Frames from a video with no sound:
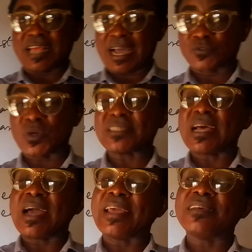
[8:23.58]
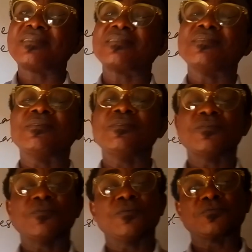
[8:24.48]
The addresser is
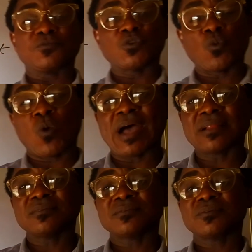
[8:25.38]
the one